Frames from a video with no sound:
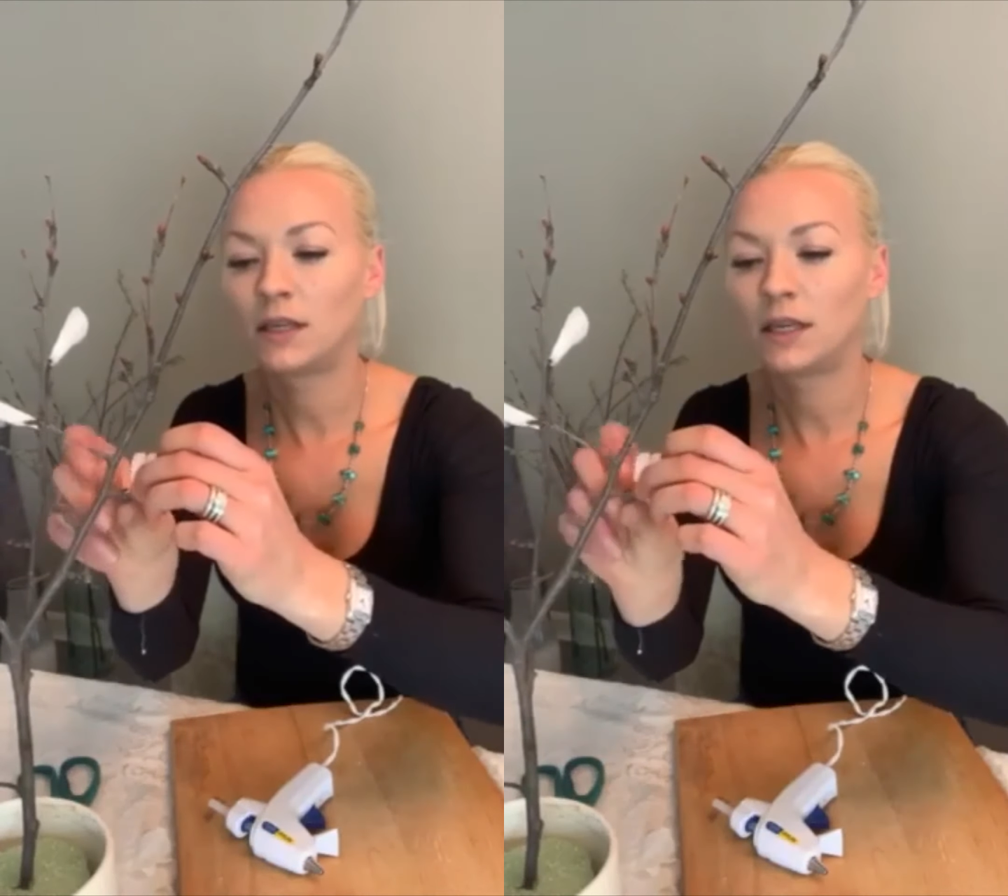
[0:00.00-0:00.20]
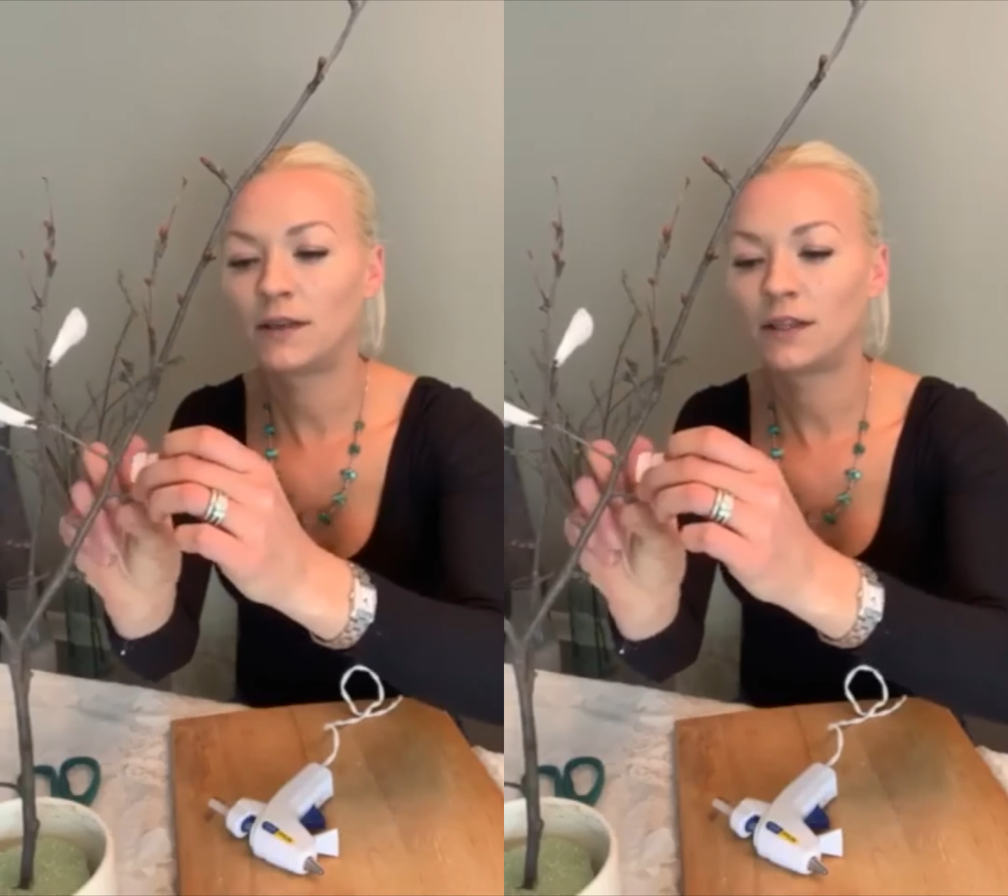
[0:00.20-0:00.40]

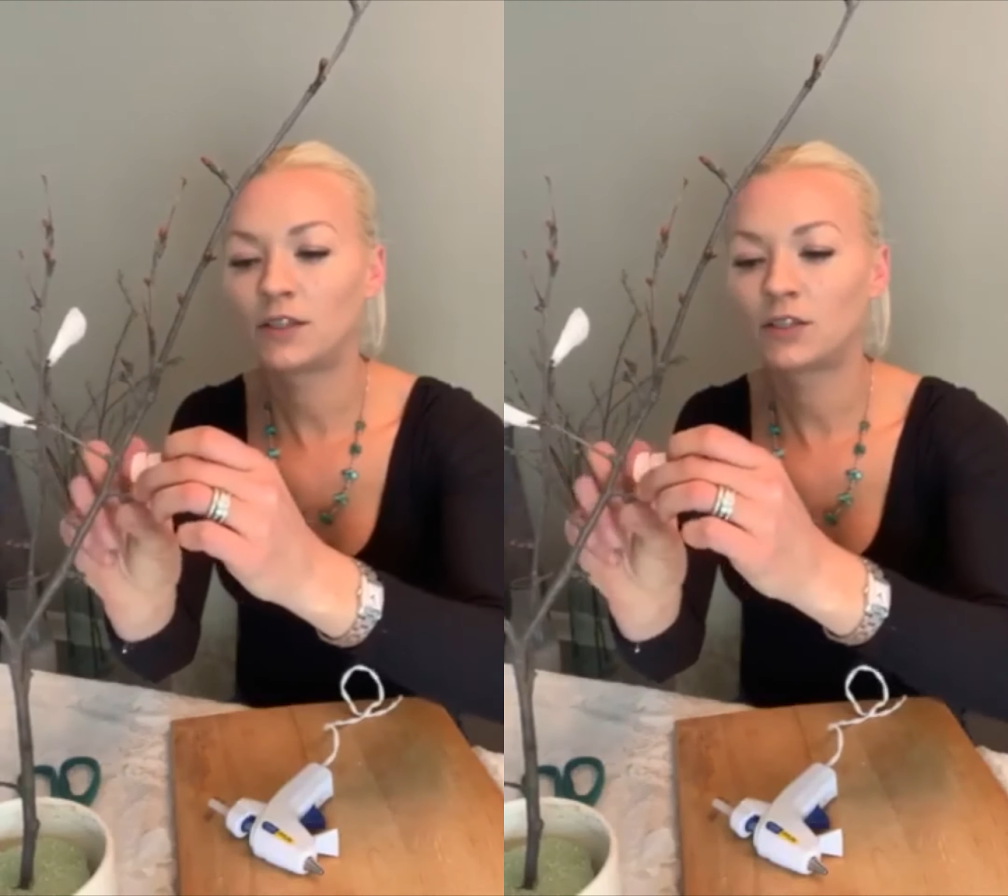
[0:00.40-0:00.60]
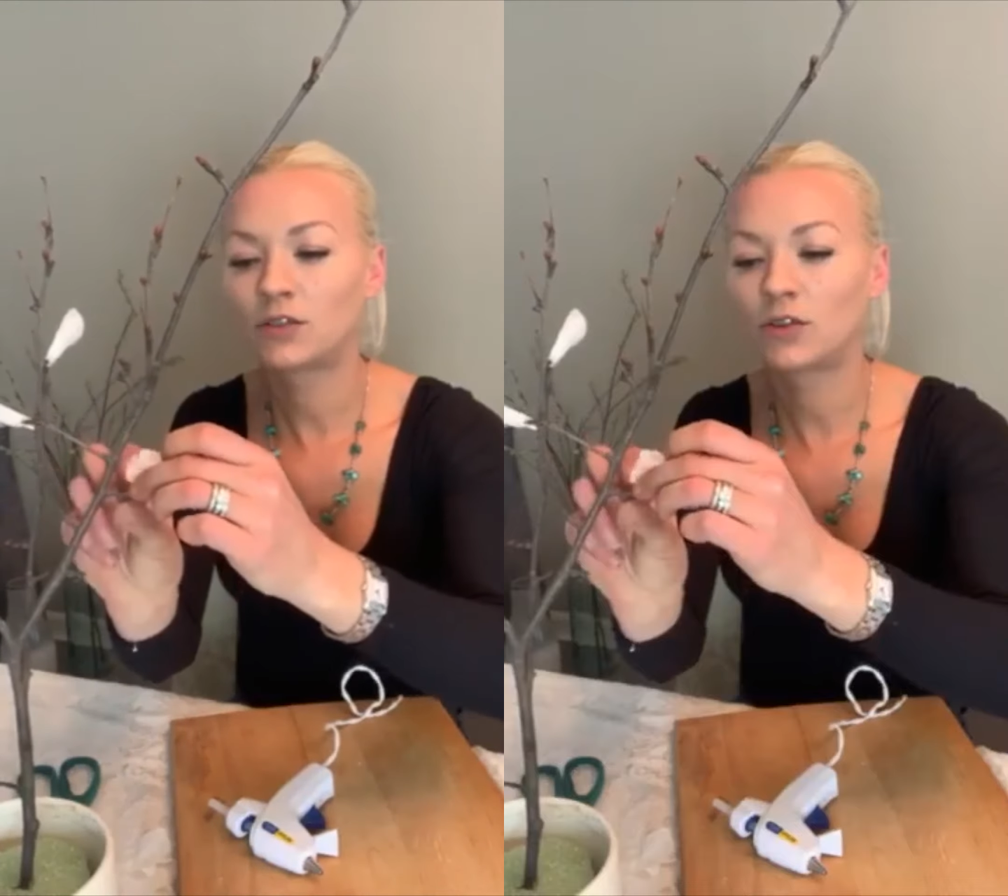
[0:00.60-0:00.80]
and then
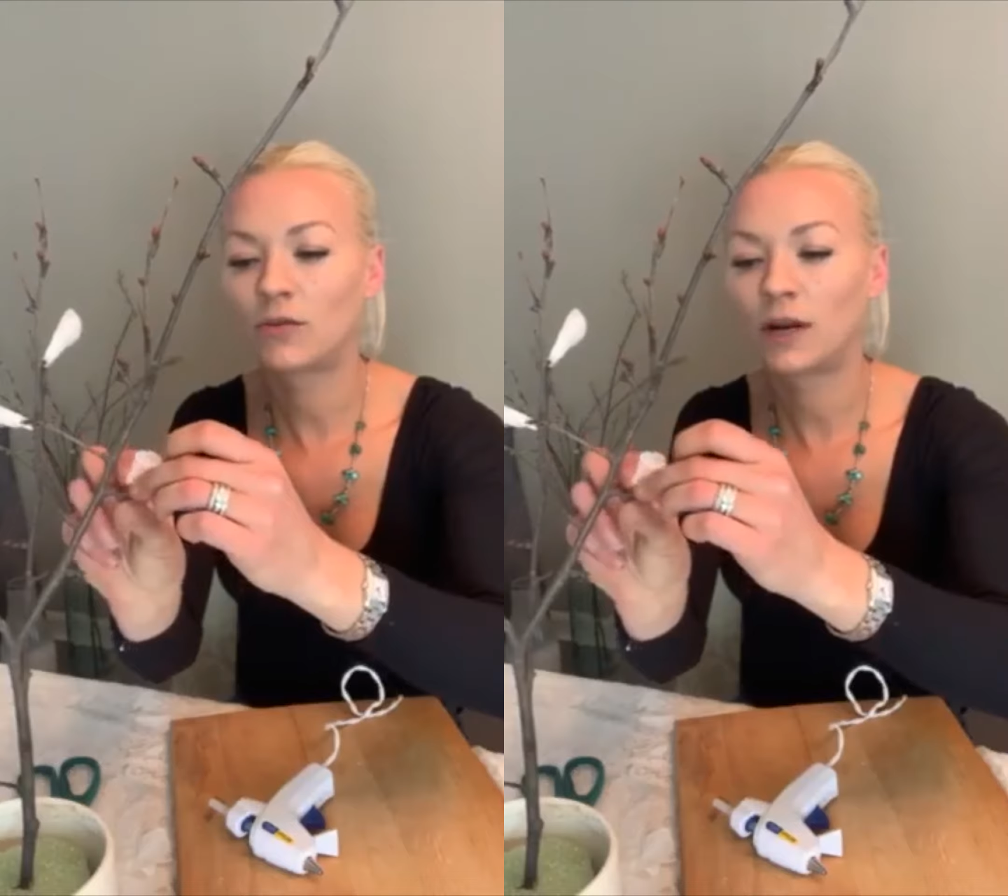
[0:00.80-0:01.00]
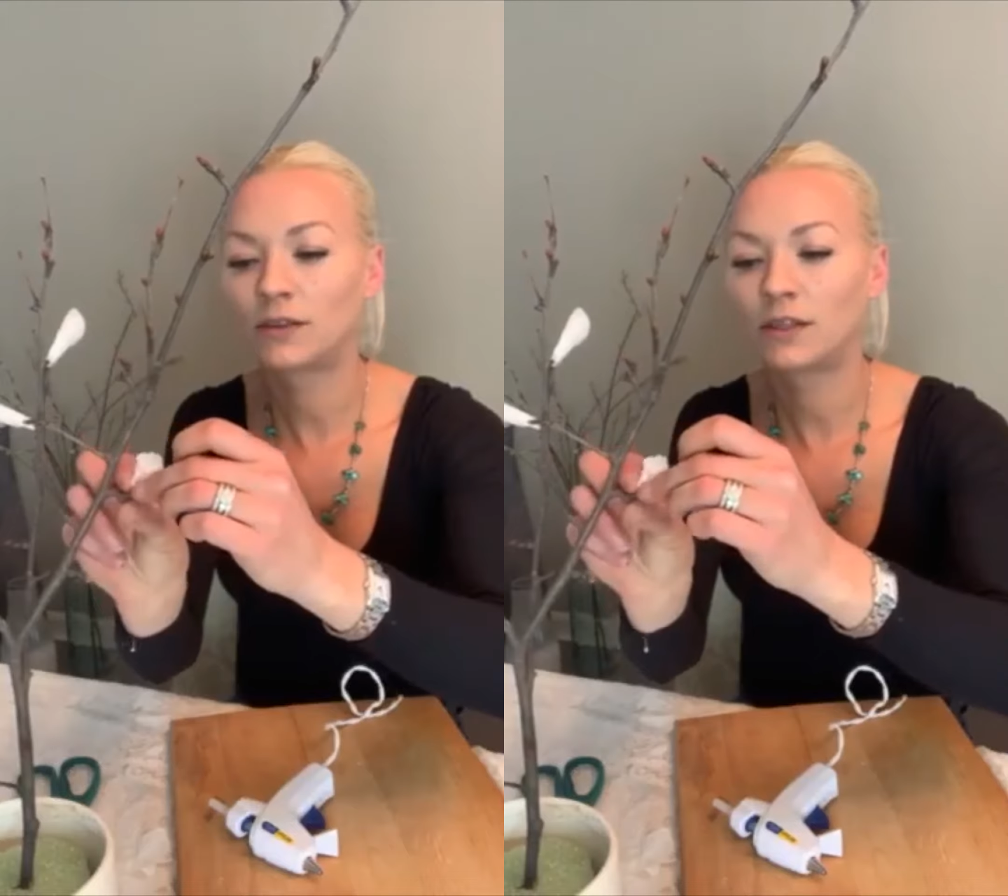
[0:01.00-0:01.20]
just go
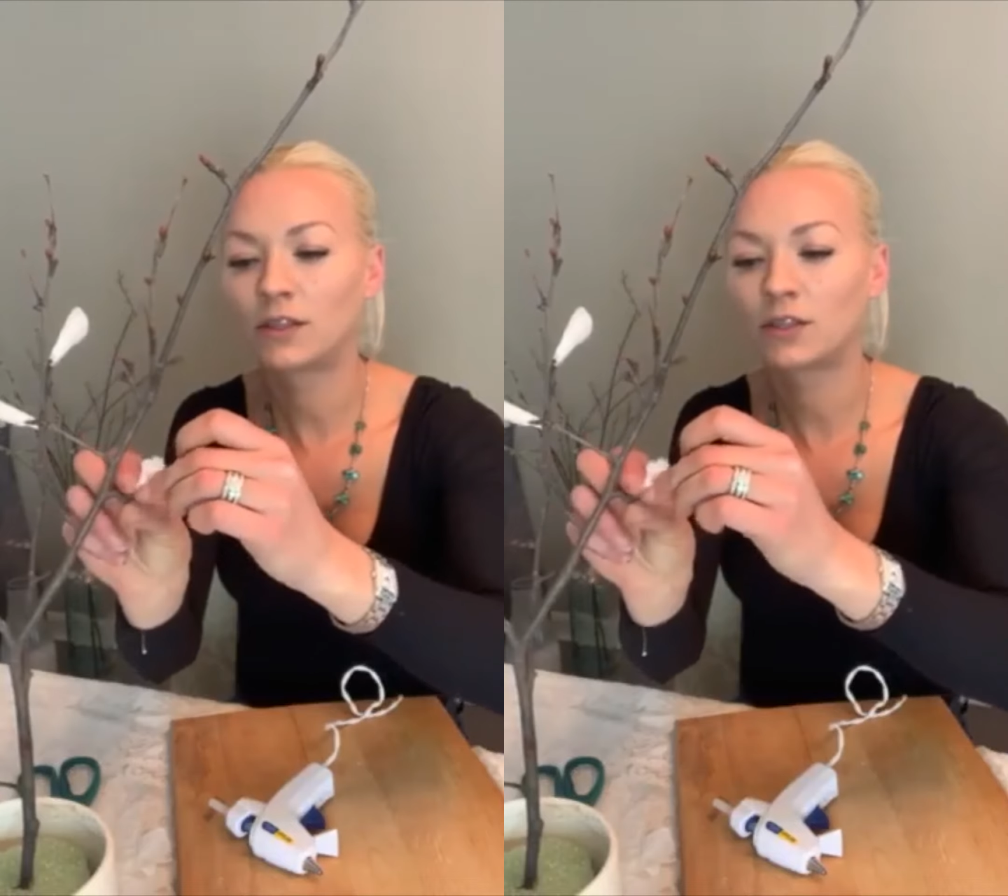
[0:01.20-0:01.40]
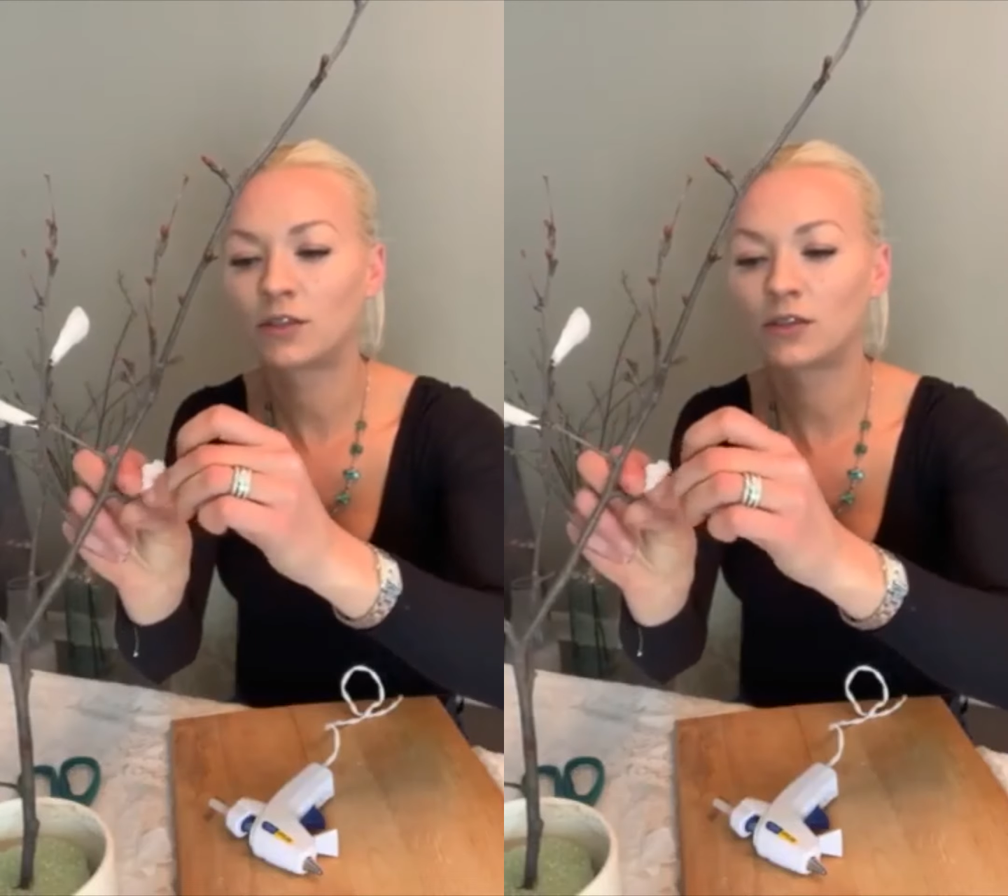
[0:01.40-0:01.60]
around in a
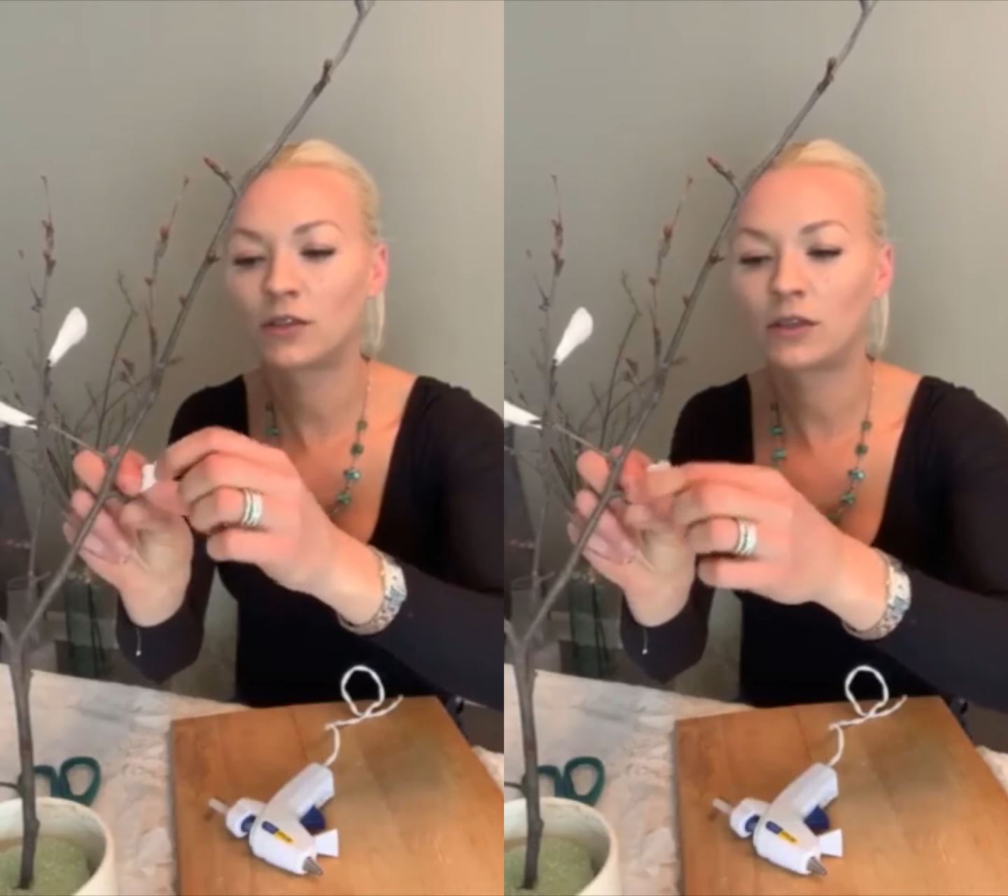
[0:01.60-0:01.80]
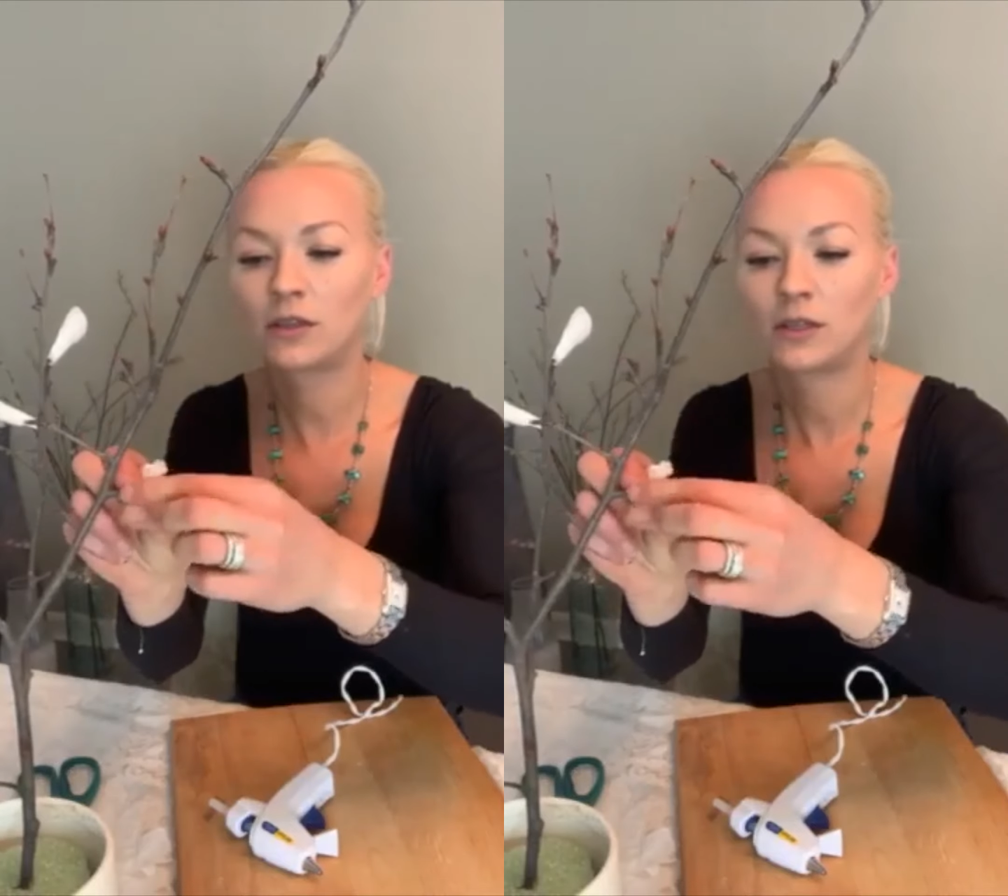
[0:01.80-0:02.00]
circle.